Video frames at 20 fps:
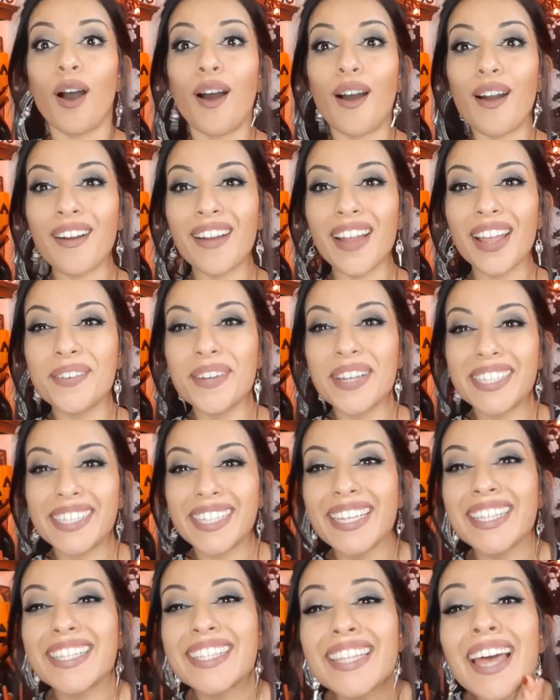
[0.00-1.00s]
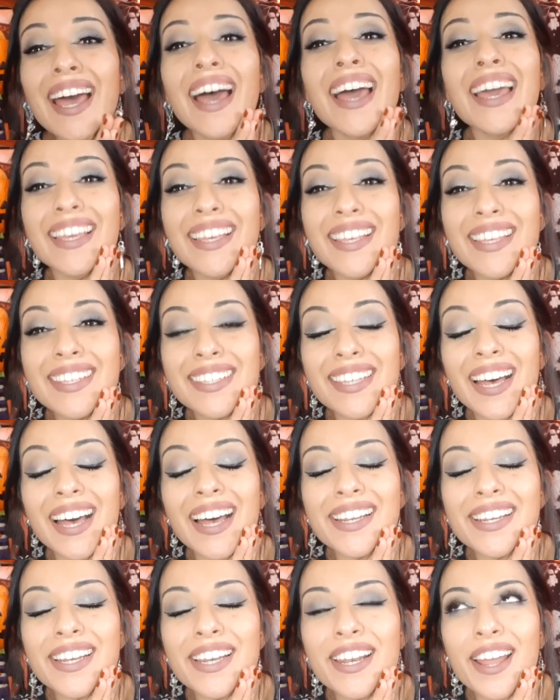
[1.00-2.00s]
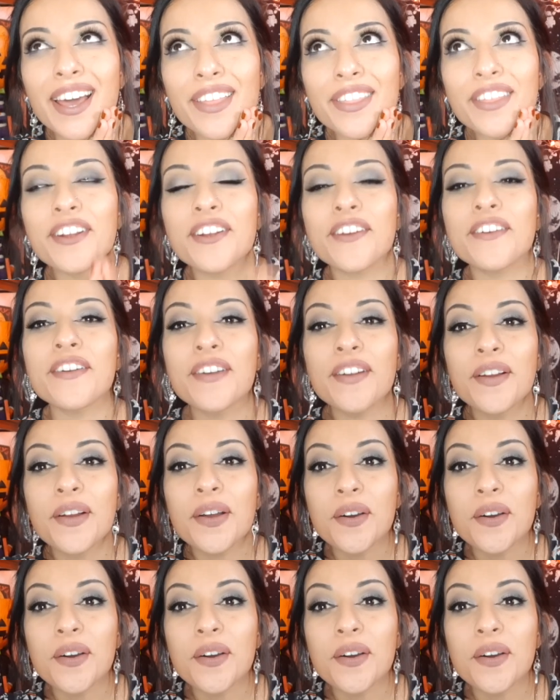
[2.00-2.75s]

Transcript: All right, witchies. that is another